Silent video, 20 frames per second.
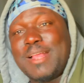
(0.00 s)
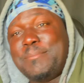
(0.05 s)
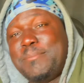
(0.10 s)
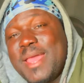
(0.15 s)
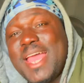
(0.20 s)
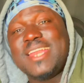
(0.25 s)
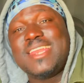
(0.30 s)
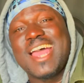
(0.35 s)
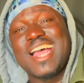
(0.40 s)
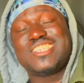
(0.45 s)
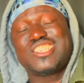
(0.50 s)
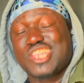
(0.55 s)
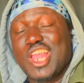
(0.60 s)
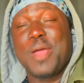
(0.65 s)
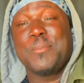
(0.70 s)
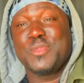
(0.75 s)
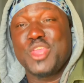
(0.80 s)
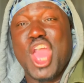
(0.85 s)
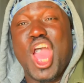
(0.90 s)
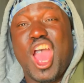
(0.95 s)
bet that's
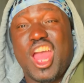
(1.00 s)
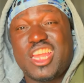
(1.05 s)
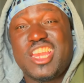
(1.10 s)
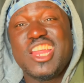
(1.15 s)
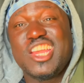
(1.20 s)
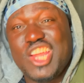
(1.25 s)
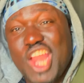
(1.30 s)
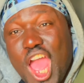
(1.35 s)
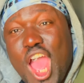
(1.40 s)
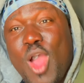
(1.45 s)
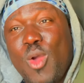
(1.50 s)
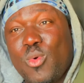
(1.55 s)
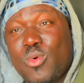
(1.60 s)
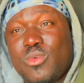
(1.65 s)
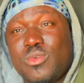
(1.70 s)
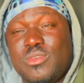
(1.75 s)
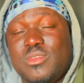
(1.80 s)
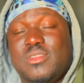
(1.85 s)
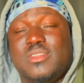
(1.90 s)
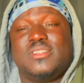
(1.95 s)
something y'all didn't know.
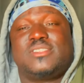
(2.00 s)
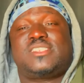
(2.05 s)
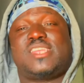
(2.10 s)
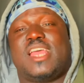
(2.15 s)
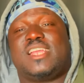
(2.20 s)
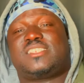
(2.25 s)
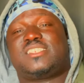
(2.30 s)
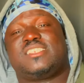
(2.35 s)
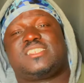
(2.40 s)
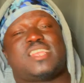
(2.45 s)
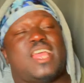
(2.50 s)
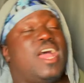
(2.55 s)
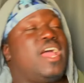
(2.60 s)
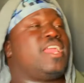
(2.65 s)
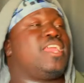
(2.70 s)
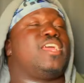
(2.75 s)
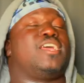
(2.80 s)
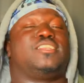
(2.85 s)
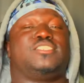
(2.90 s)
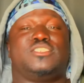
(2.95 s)
Texas out
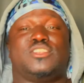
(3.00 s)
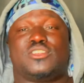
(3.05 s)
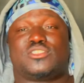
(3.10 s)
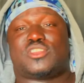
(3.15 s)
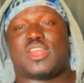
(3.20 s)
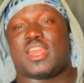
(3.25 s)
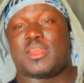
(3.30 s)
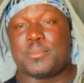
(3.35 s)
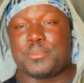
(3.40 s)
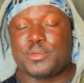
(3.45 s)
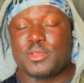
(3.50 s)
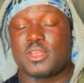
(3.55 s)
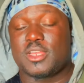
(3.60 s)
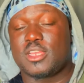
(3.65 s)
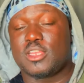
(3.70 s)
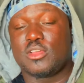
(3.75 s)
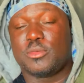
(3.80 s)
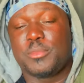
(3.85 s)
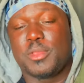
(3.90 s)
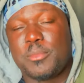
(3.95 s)
here, you know, trying to put a
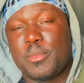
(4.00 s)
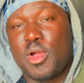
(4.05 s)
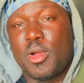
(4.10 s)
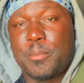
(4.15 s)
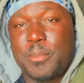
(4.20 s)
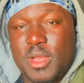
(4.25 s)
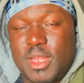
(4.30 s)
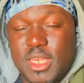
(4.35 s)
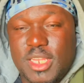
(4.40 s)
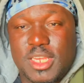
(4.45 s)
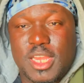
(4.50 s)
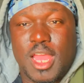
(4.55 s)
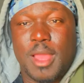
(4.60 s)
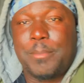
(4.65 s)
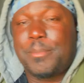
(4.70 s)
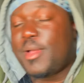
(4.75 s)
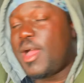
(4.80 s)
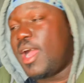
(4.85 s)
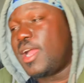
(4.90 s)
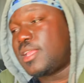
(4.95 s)
little bit more money in our
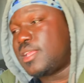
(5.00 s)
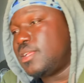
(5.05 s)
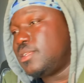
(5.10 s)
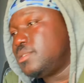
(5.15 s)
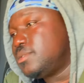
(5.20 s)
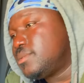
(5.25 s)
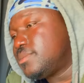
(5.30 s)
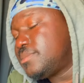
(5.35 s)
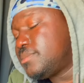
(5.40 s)
pocket.